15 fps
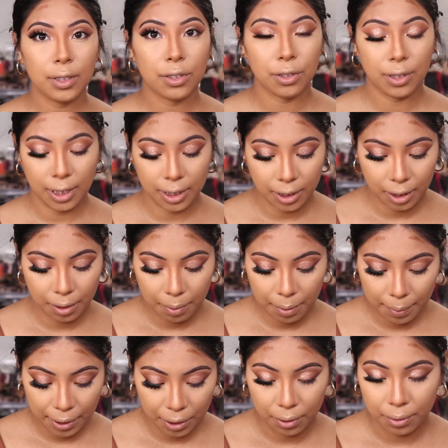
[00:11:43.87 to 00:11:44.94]
So that's going to
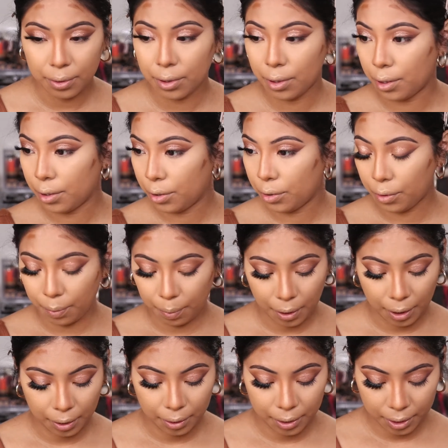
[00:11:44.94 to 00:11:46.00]
be my nose contour. It
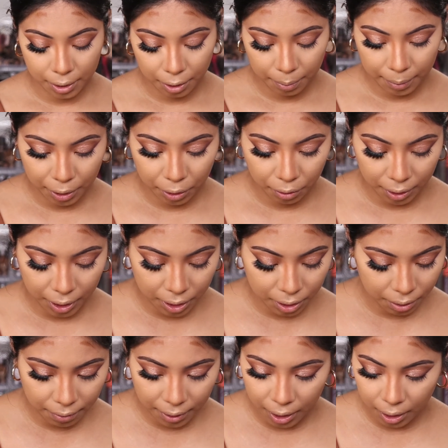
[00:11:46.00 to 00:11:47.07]
probably looks a little bit
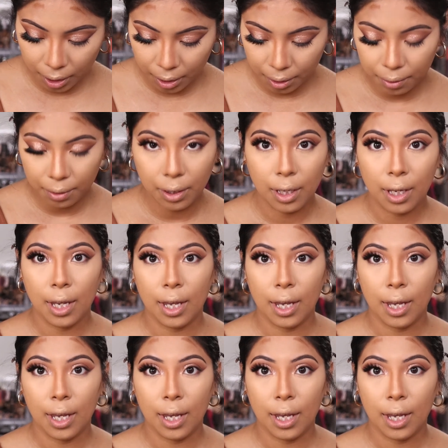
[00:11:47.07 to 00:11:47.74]
crazy right now.